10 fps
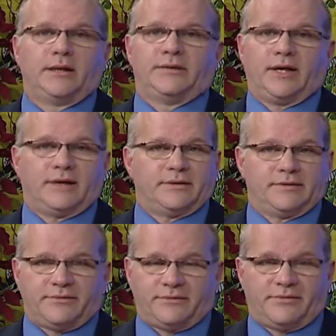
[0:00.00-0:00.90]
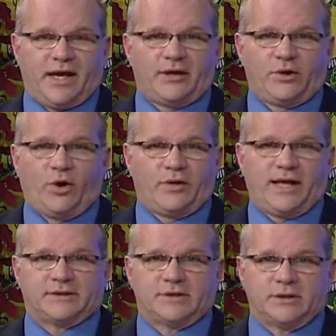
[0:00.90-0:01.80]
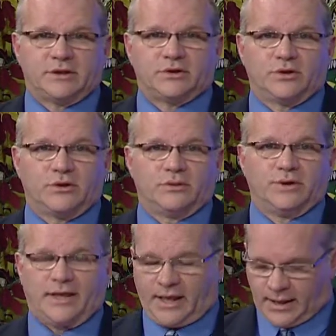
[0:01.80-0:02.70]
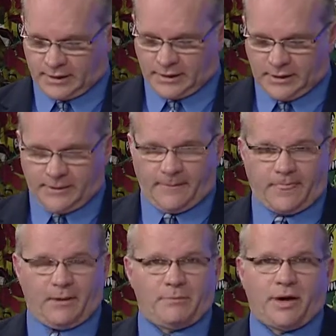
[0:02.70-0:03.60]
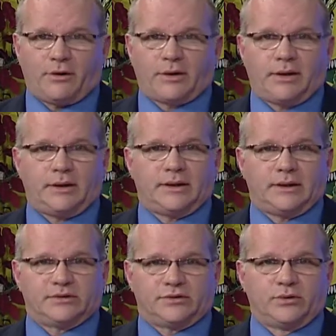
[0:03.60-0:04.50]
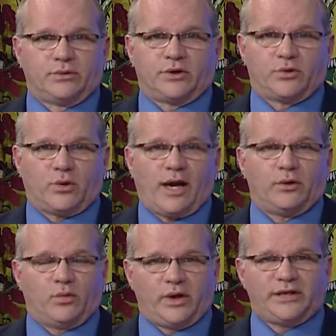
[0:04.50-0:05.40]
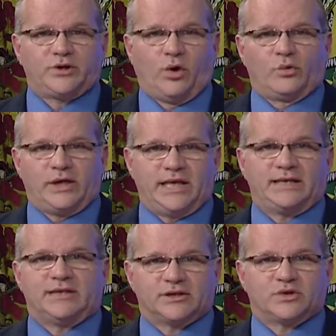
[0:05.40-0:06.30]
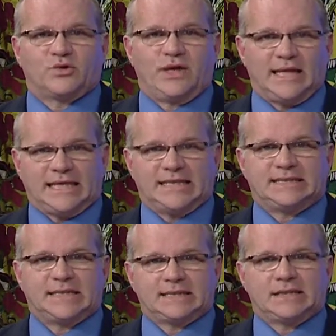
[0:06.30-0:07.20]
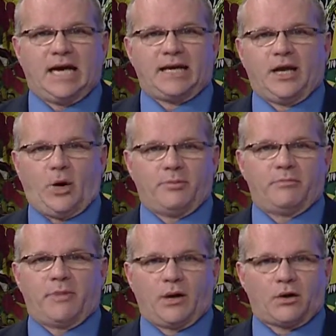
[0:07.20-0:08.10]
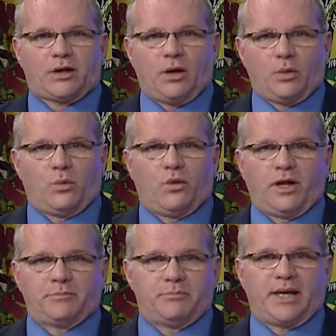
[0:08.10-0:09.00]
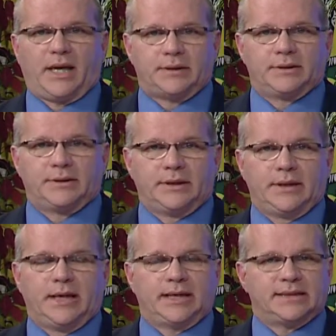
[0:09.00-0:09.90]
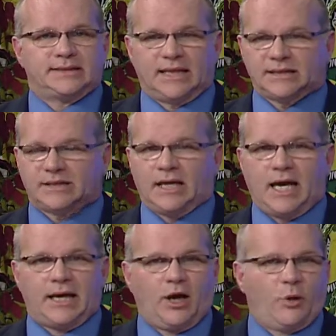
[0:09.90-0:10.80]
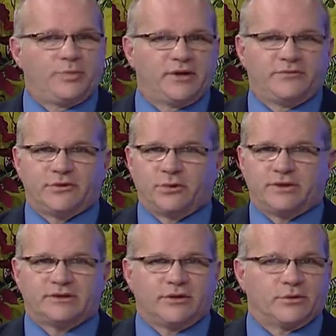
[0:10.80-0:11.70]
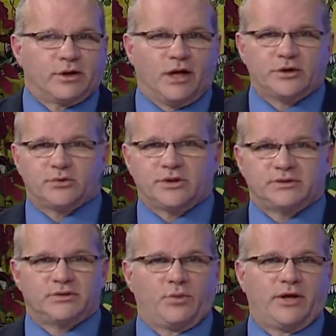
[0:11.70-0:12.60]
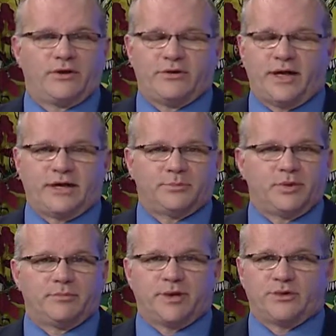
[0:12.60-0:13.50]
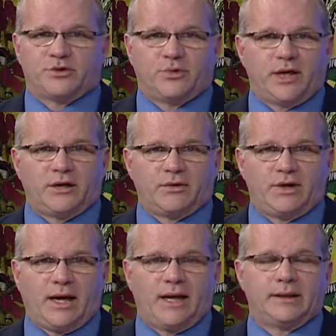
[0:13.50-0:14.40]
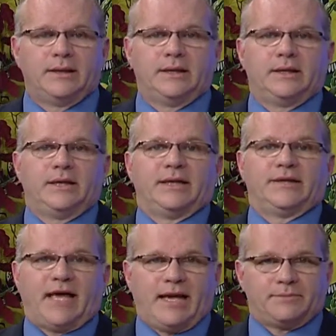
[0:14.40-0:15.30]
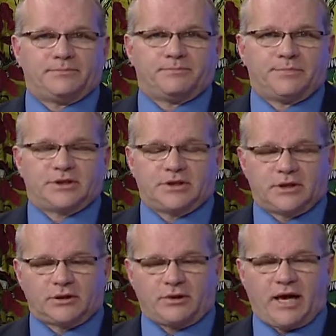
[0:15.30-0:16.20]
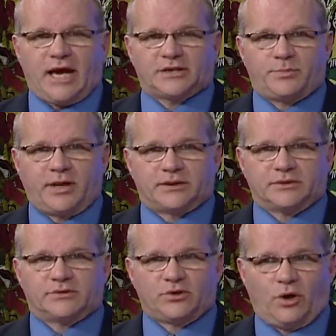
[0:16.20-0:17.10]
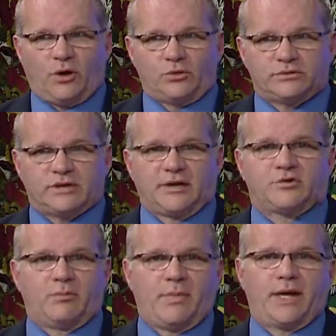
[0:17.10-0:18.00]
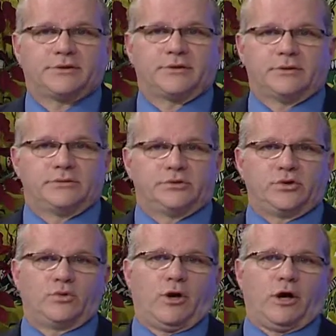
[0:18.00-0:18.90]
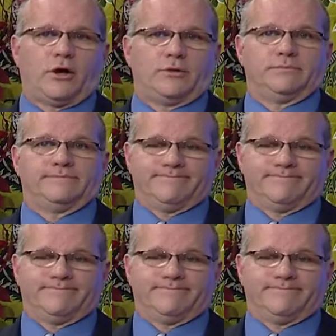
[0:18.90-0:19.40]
They know that's an issue. And America is doing great. We don't need this treaty. It does not help America one bit. And it does not help influence other countries to whether they implement a treaty or not. That particular aspect is so detrimental to our...